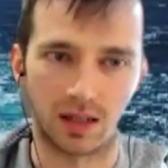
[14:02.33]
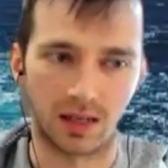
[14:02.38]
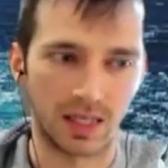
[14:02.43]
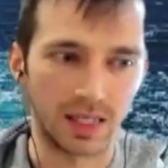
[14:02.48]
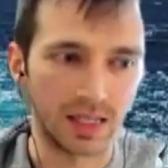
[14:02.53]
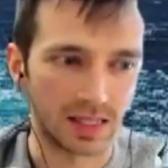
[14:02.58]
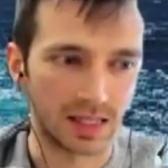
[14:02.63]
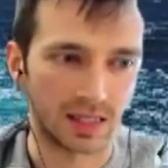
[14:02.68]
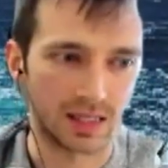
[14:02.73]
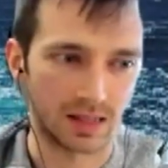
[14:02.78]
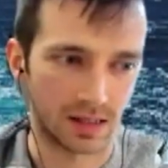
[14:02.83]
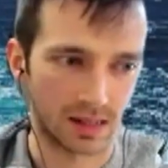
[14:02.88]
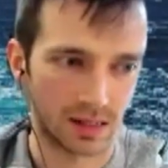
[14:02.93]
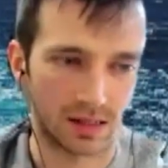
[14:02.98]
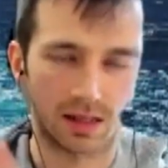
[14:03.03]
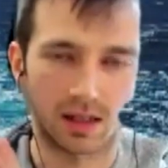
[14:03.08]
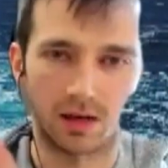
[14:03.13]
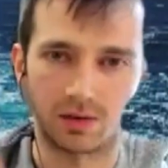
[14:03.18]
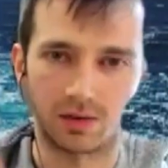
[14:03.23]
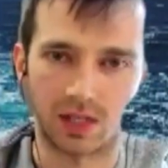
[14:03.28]

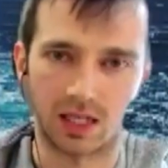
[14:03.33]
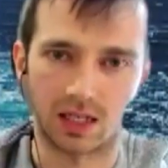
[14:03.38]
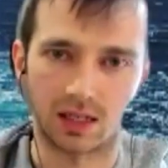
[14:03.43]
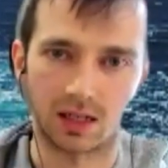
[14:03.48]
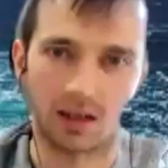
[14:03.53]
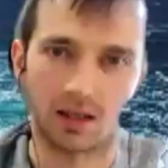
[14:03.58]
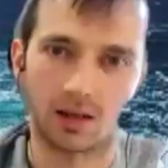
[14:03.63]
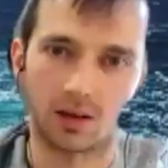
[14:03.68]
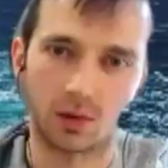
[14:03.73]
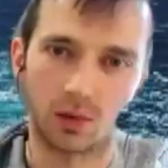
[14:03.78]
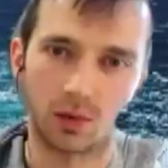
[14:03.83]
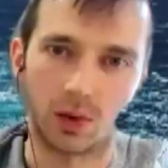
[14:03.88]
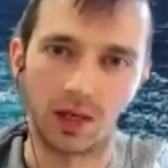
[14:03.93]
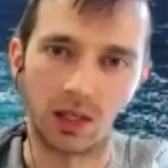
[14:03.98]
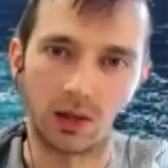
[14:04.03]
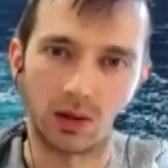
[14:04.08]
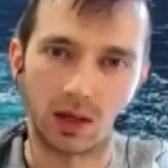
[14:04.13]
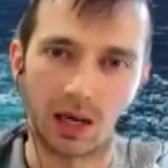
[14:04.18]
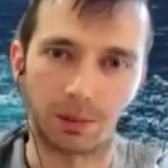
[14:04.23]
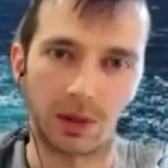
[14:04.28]
instance of data when
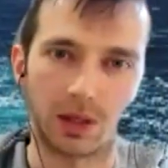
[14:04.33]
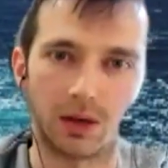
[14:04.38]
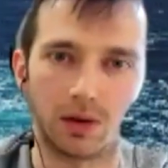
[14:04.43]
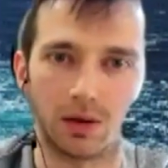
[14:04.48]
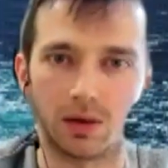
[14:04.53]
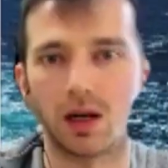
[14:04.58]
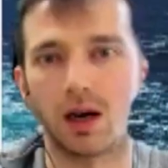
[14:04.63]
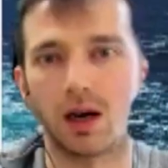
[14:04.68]
you upload a